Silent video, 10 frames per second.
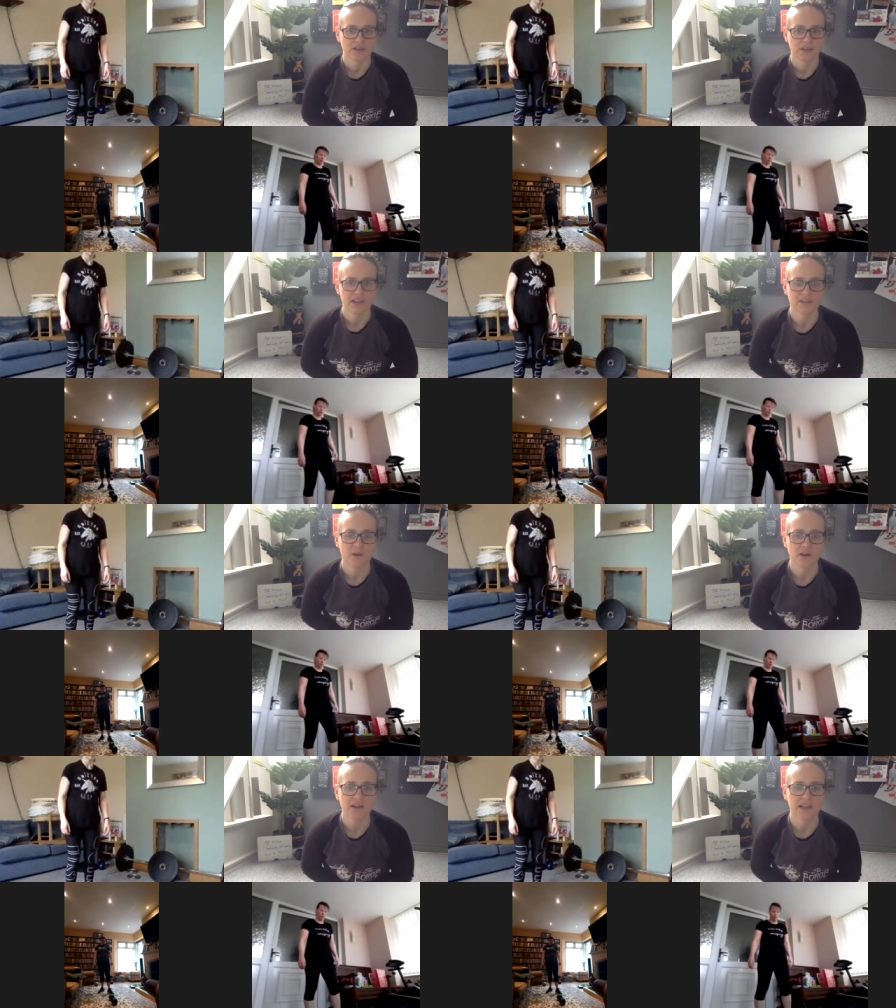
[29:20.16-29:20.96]
This
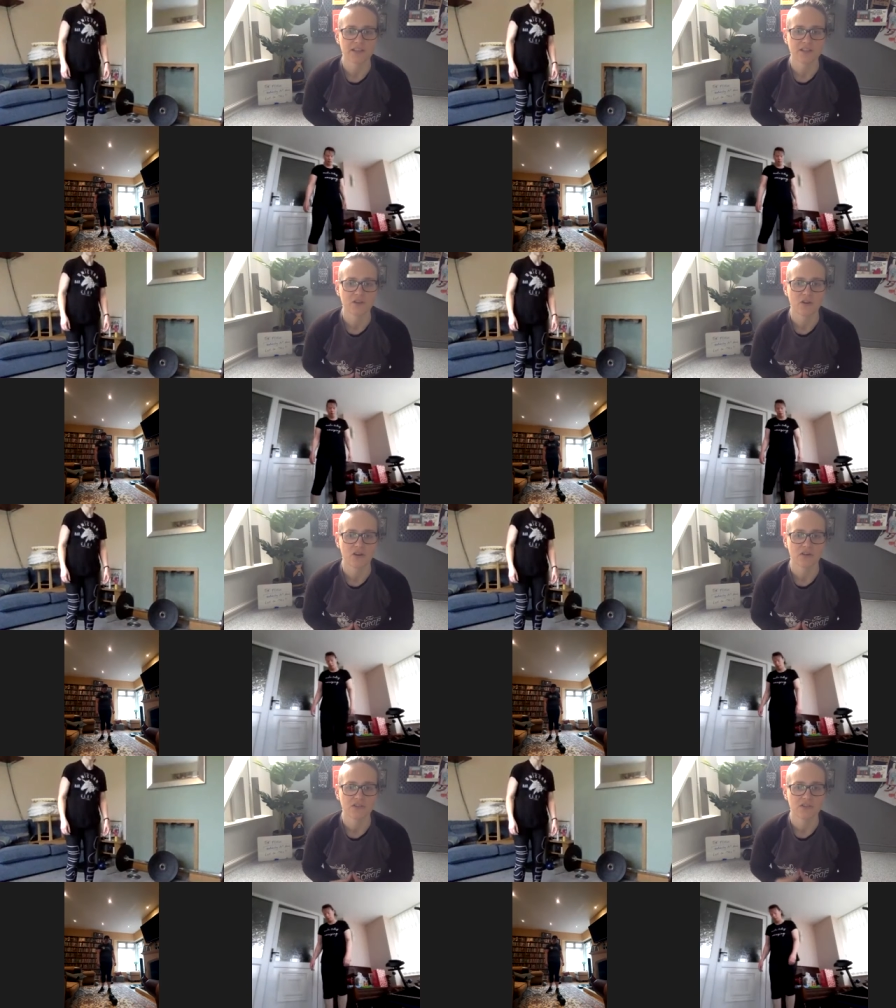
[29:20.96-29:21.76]
one is
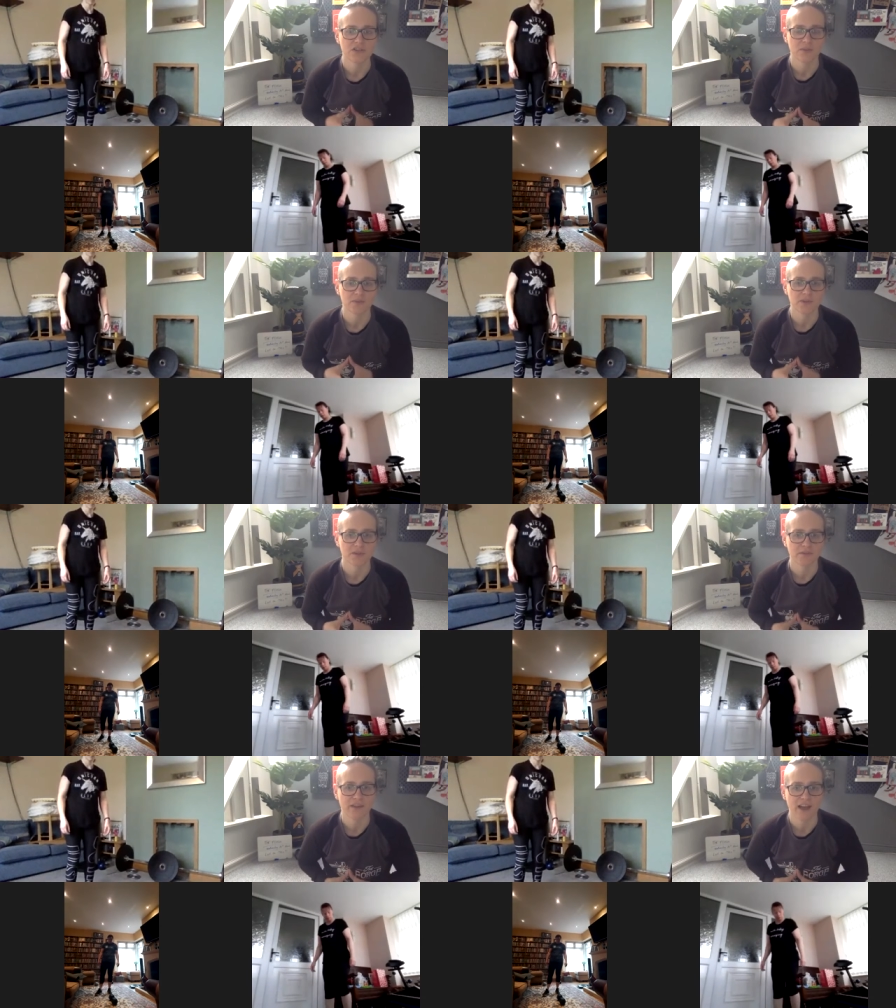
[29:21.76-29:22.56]
not super,
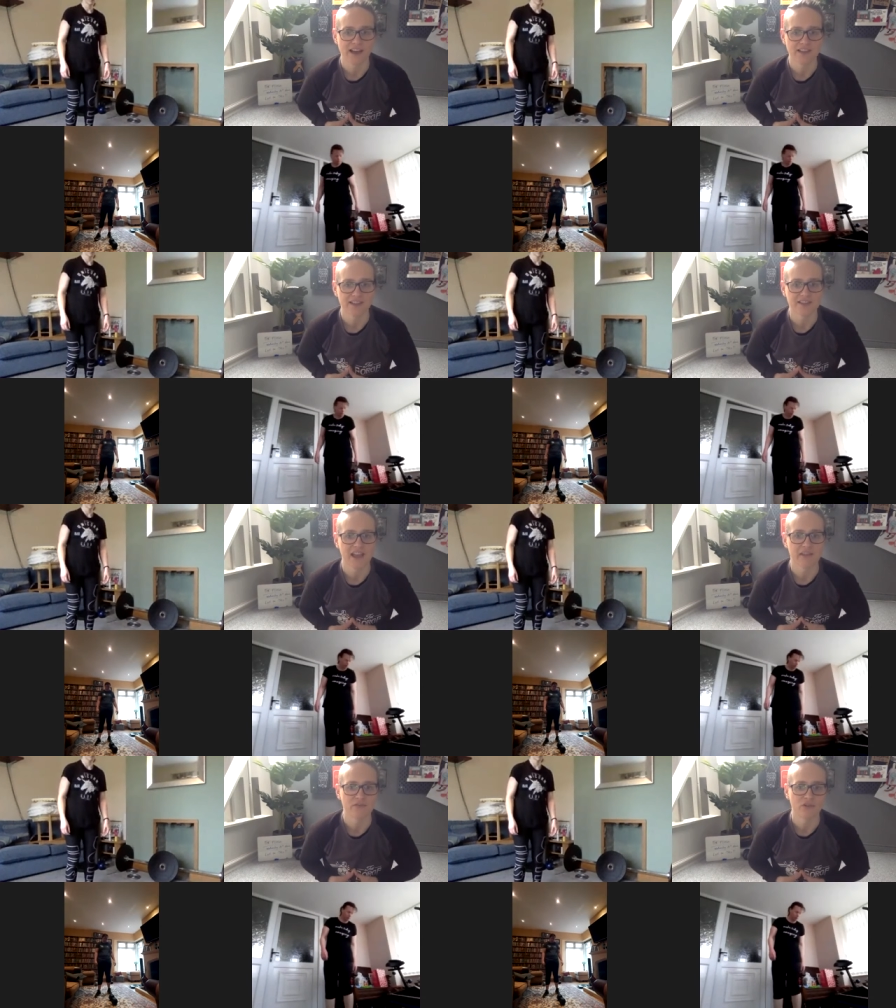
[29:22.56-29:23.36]
super fast. It's
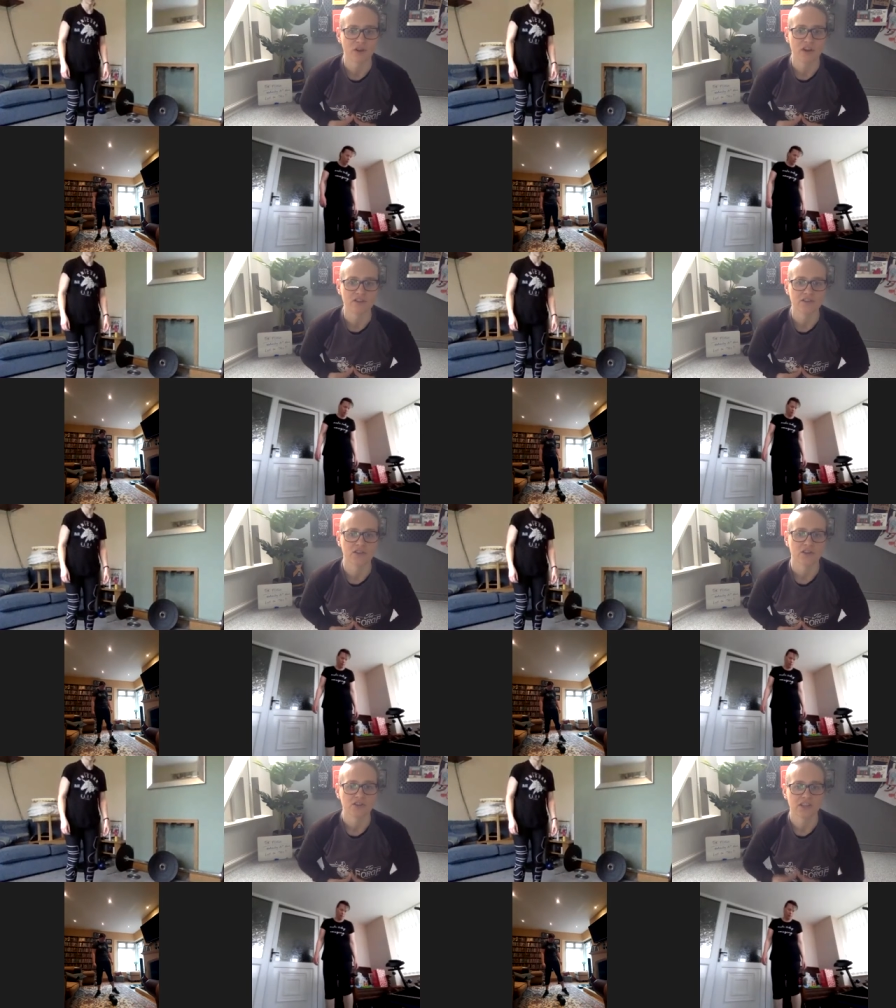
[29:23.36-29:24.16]
7 rounds,
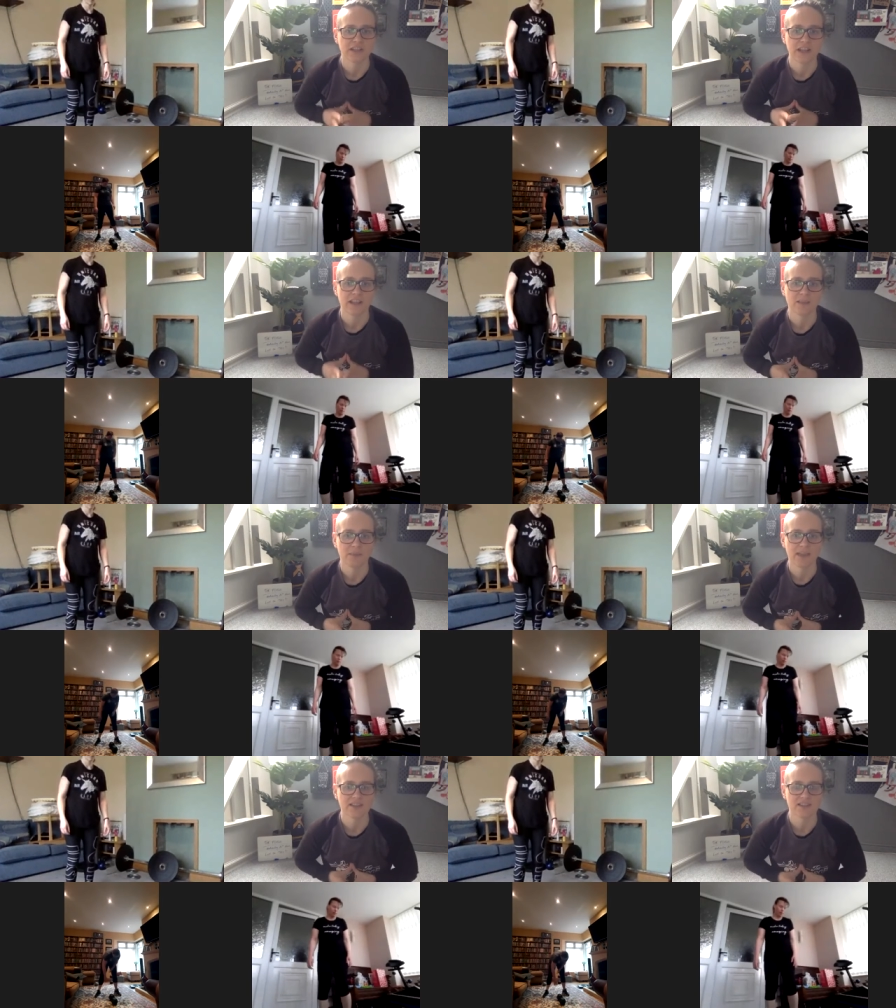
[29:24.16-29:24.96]
so you need to
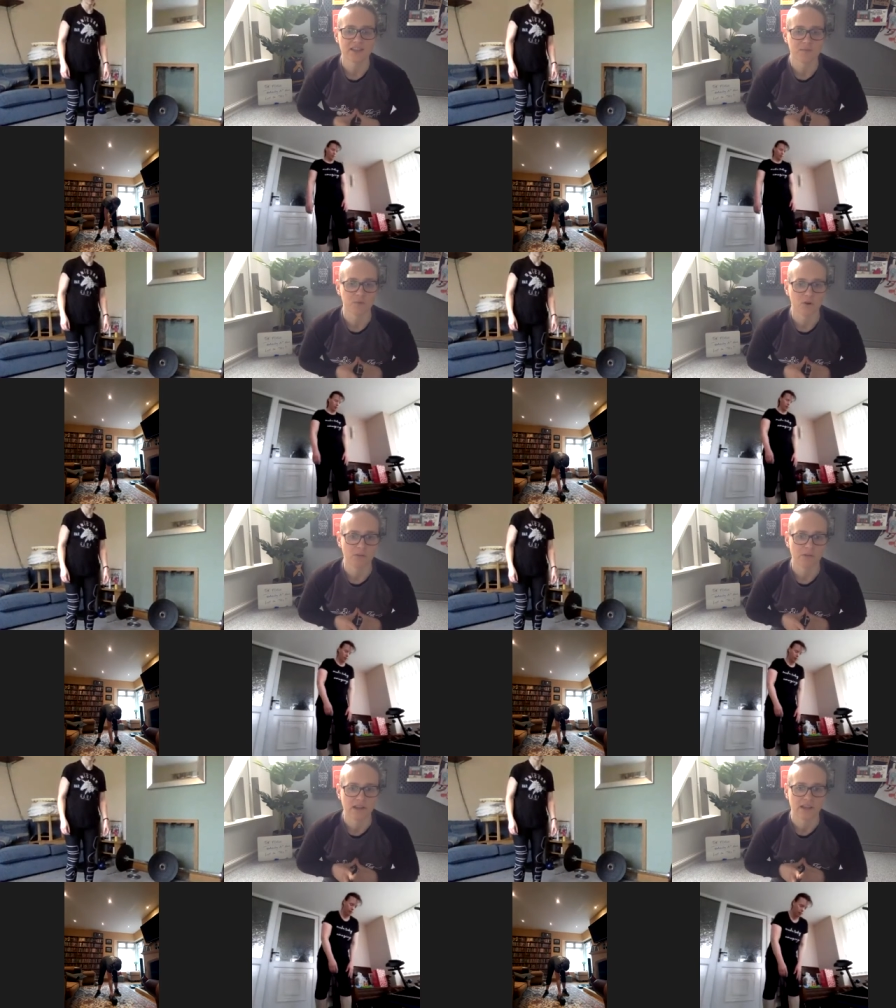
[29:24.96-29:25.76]
pace this
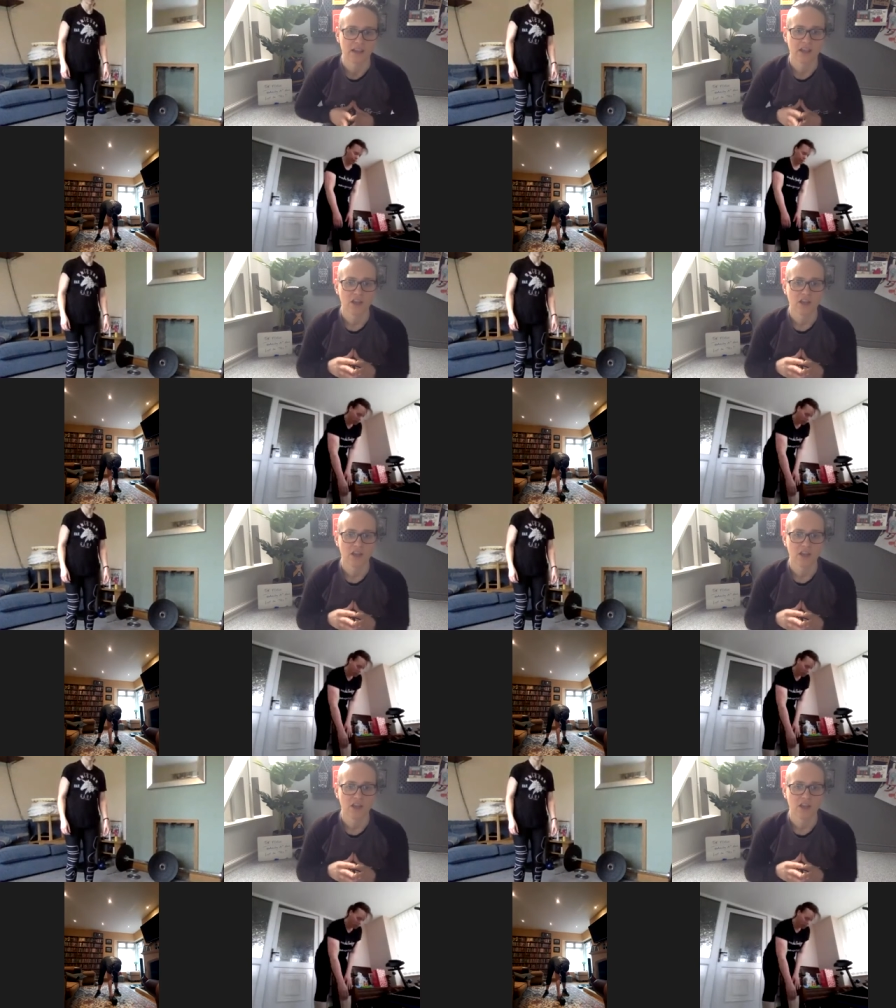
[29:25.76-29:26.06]
properly.